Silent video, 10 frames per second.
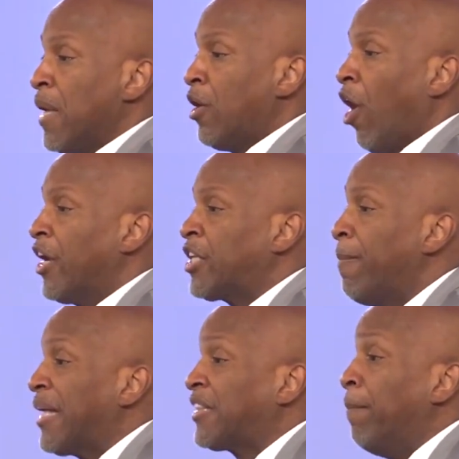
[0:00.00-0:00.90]
In order to
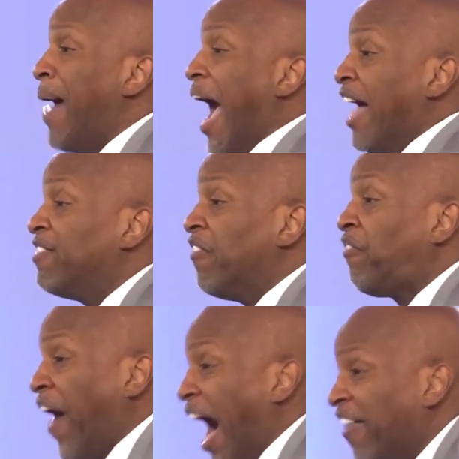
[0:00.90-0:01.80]
make the man the
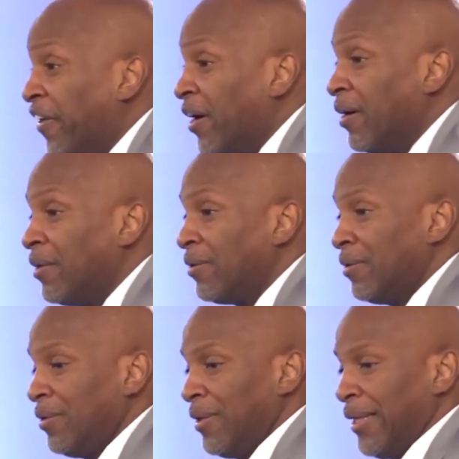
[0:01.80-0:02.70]
father,
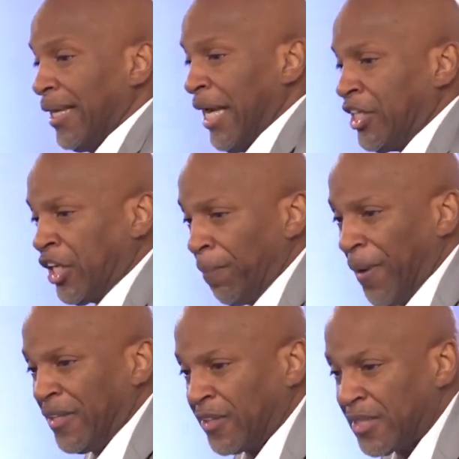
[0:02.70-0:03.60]

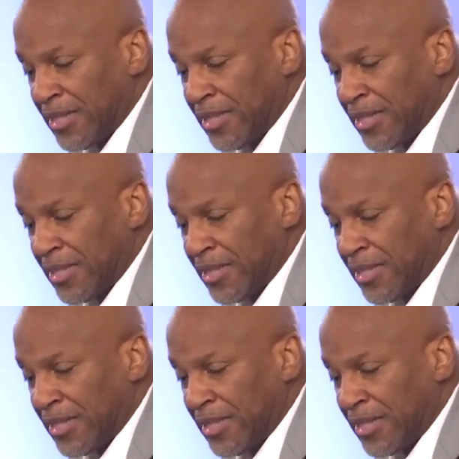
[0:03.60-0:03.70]
incubate the